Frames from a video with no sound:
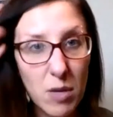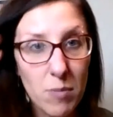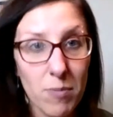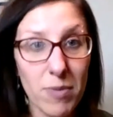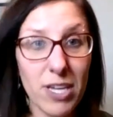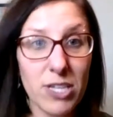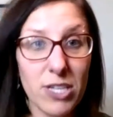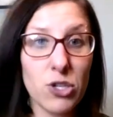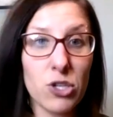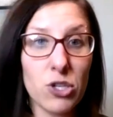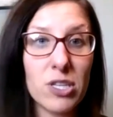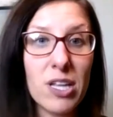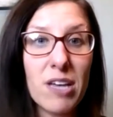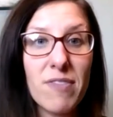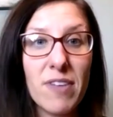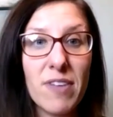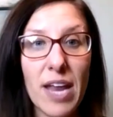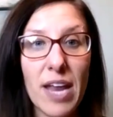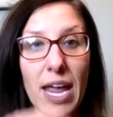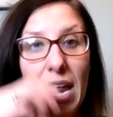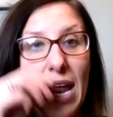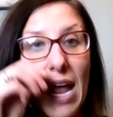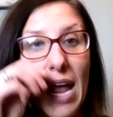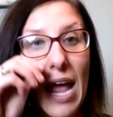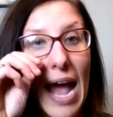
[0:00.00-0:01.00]
because you're living
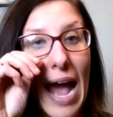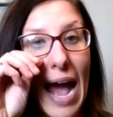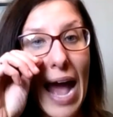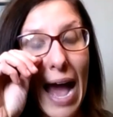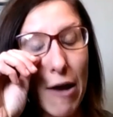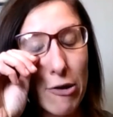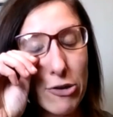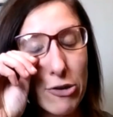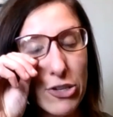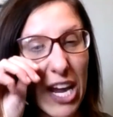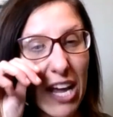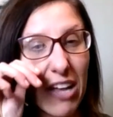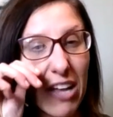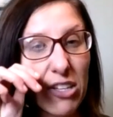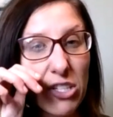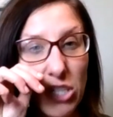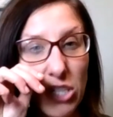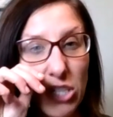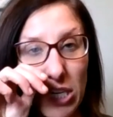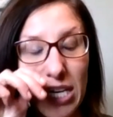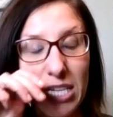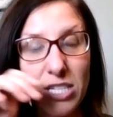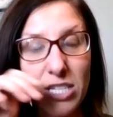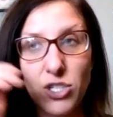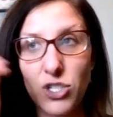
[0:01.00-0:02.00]
it, how
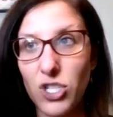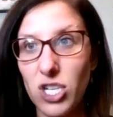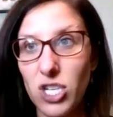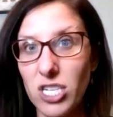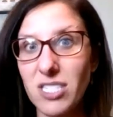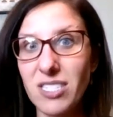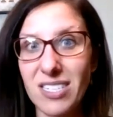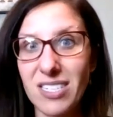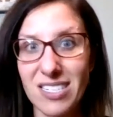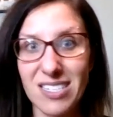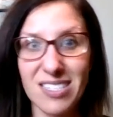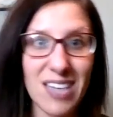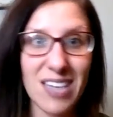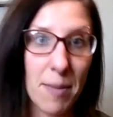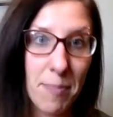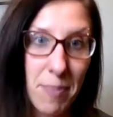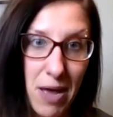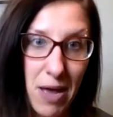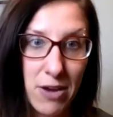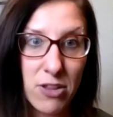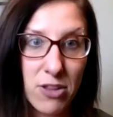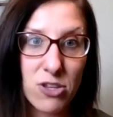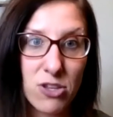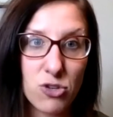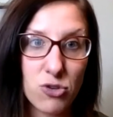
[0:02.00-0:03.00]
challenging it is just to step
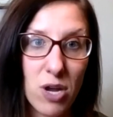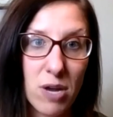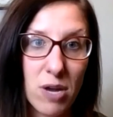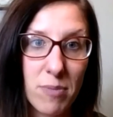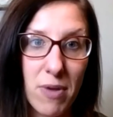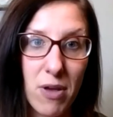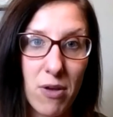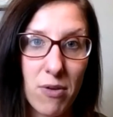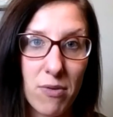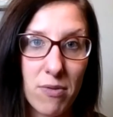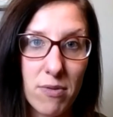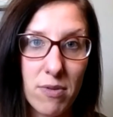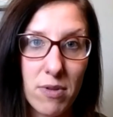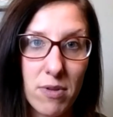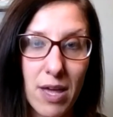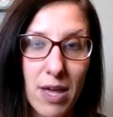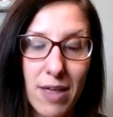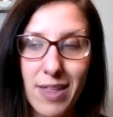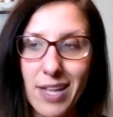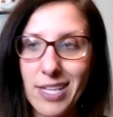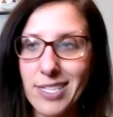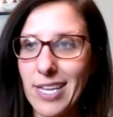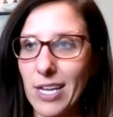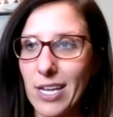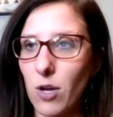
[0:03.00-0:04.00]
onto the treadmill.
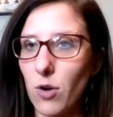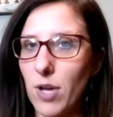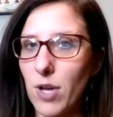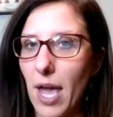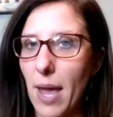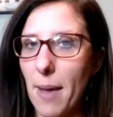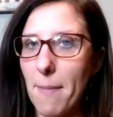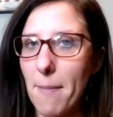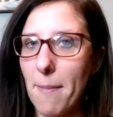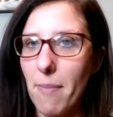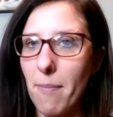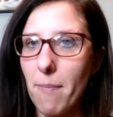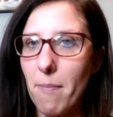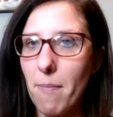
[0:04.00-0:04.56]
And it's like, okay,